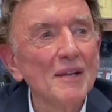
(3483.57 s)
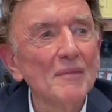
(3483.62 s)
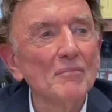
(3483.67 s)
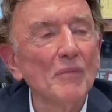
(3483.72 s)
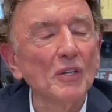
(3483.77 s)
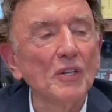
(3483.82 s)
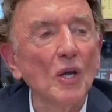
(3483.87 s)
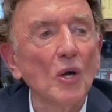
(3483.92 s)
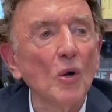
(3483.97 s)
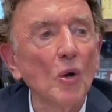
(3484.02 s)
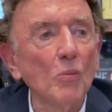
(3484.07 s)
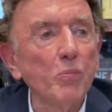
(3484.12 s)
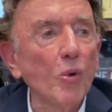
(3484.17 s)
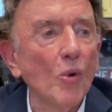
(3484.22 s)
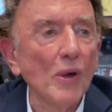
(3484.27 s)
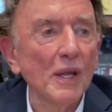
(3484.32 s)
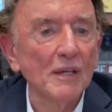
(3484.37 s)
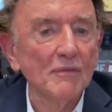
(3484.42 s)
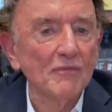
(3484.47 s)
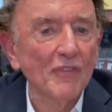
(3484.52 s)
But the whole
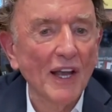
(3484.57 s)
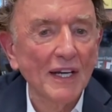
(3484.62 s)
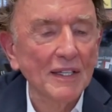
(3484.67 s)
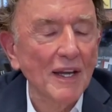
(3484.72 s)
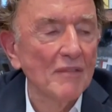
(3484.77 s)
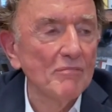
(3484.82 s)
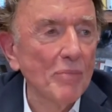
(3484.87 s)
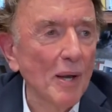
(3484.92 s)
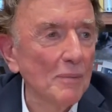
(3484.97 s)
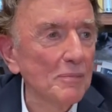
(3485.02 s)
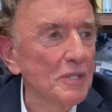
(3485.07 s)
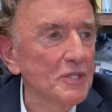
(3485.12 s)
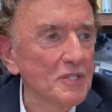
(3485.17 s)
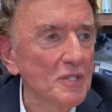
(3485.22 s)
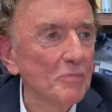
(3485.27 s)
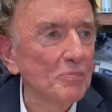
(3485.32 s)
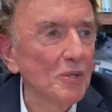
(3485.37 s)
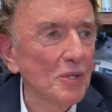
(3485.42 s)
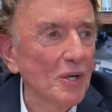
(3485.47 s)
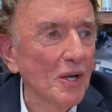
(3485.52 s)
point, in fact, I published
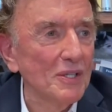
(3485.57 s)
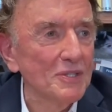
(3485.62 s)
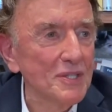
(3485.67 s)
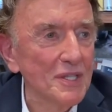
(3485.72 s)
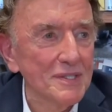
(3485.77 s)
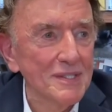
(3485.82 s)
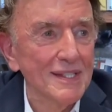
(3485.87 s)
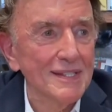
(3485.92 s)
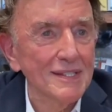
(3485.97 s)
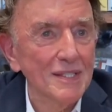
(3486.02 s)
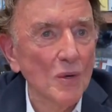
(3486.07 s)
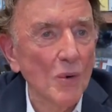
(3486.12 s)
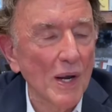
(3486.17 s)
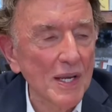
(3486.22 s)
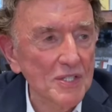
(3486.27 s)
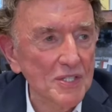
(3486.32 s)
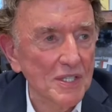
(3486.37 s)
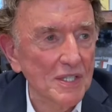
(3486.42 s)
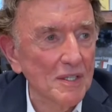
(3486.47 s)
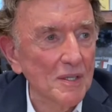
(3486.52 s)
a book on just this
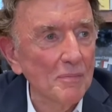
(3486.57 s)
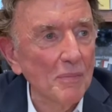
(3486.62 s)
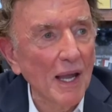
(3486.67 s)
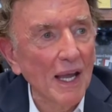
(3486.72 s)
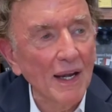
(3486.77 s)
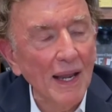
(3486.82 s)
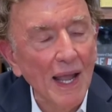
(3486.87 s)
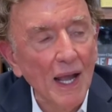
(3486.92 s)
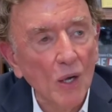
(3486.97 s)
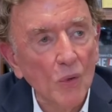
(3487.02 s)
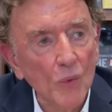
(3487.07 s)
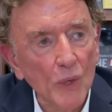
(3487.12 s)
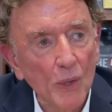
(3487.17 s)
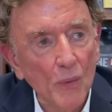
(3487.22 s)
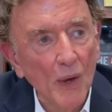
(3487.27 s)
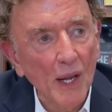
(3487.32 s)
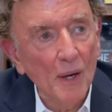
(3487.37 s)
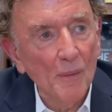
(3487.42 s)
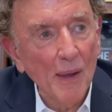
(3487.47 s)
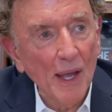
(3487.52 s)
question about how we
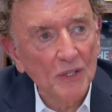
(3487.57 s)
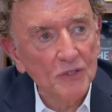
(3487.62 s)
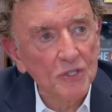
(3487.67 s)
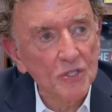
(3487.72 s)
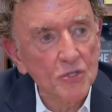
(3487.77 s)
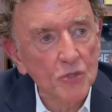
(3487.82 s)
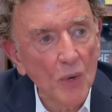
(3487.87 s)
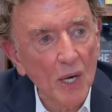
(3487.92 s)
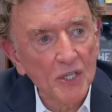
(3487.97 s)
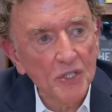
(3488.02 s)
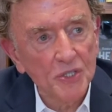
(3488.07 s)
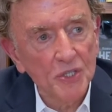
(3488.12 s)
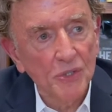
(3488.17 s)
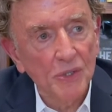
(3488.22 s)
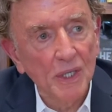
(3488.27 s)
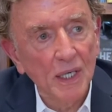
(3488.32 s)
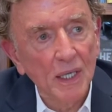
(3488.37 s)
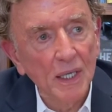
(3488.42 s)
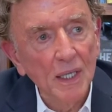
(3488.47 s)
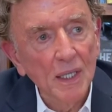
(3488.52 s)
went about
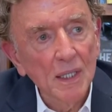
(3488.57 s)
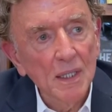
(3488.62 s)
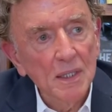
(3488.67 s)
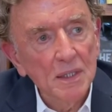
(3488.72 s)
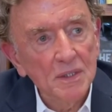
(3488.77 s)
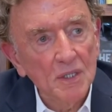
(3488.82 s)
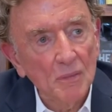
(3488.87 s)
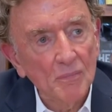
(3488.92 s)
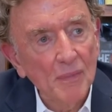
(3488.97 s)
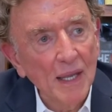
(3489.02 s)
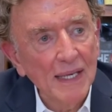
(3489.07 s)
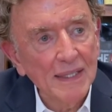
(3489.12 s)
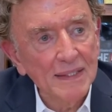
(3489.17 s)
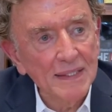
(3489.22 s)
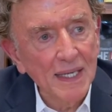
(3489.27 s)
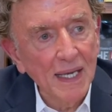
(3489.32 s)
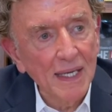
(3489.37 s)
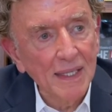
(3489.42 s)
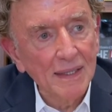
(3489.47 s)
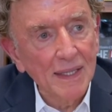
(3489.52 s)
structuring to
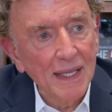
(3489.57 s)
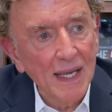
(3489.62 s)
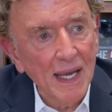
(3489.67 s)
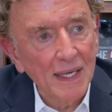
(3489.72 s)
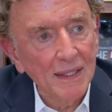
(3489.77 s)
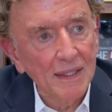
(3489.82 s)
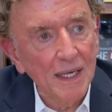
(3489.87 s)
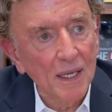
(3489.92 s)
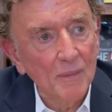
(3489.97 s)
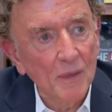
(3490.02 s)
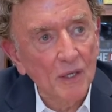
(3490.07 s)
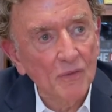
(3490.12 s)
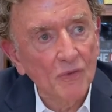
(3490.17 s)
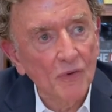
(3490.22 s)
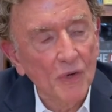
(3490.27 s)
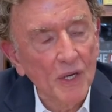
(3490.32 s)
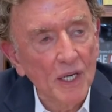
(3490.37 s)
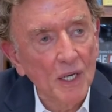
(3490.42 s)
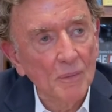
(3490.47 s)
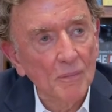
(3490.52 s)
maintain the academic
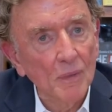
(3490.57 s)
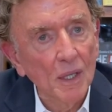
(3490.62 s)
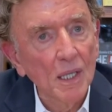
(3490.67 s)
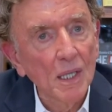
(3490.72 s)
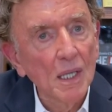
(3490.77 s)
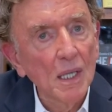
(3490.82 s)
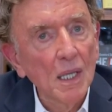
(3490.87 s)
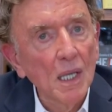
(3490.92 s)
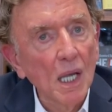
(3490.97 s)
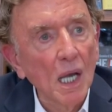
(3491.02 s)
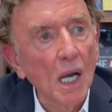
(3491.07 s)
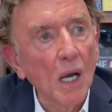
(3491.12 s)
freedom mm.